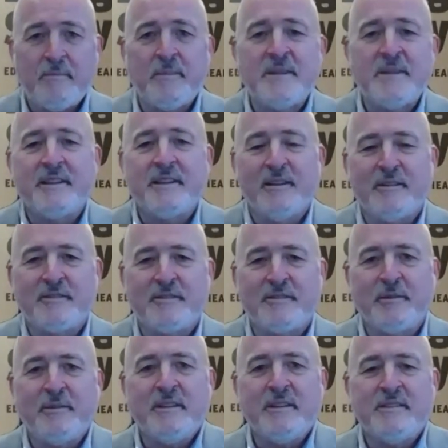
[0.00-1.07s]
particular
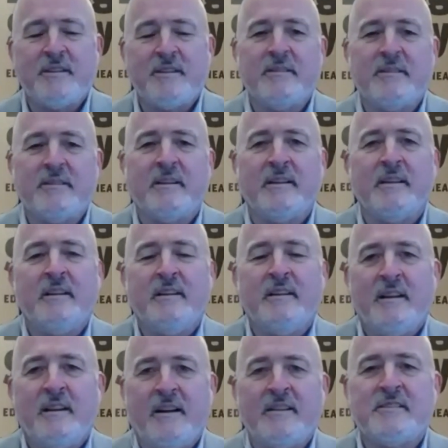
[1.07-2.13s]
series on the
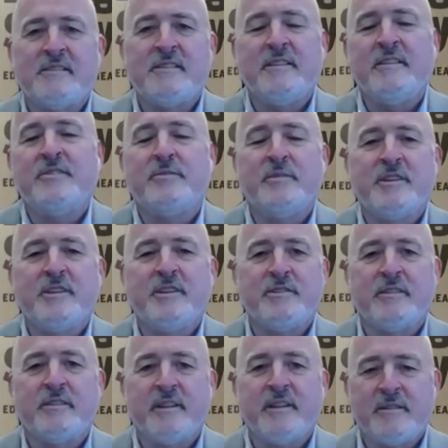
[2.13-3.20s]
unceded
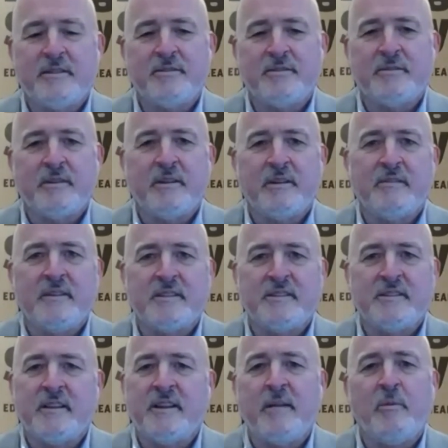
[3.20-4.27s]
traditional territory of the
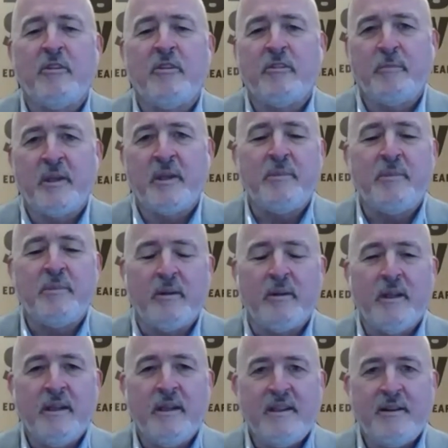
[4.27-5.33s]
Snuneymuxw people
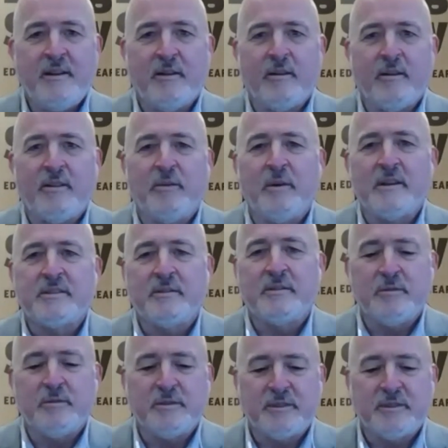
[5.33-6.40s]
here on the west
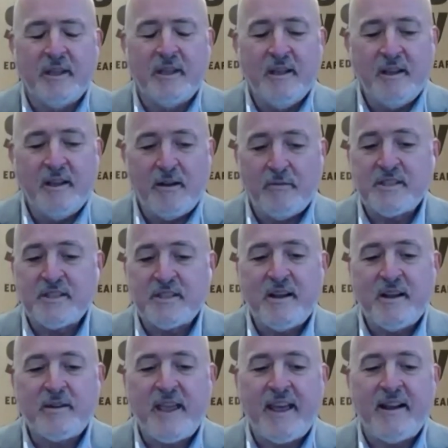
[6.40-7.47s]
coast of what's
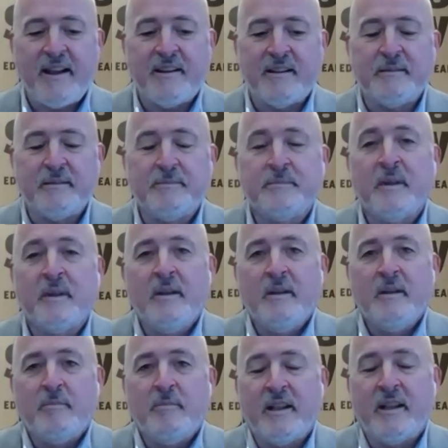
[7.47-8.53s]
now Canada.
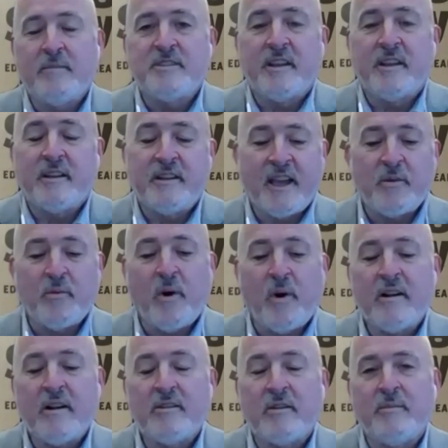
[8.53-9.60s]
My name is Ted
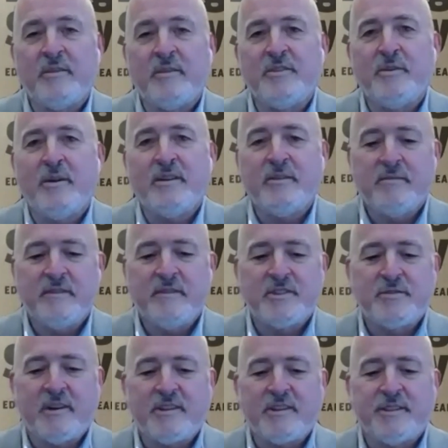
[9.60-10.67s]
Cadwallader. I'm the Director of
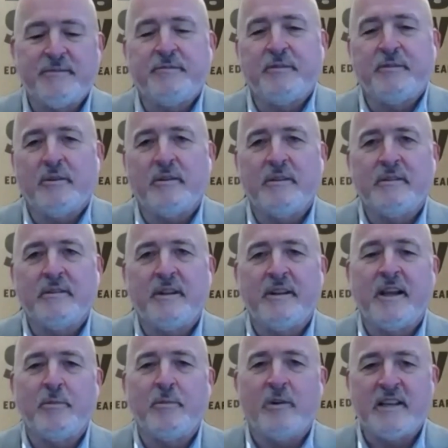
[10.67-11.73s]
Instruction for the
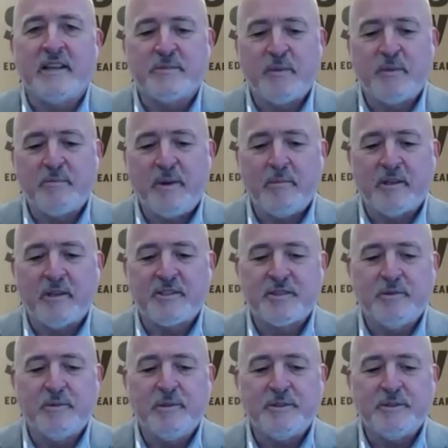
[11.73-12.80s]
Nanaimo Ladysmith Public
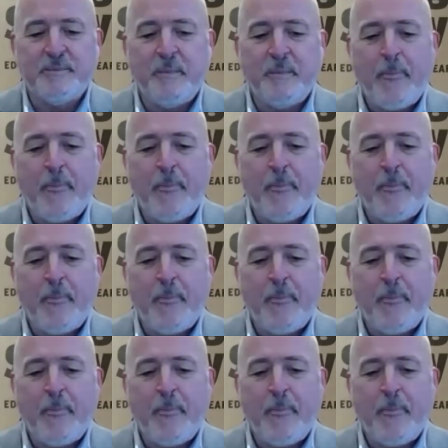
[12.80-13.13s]
Schools.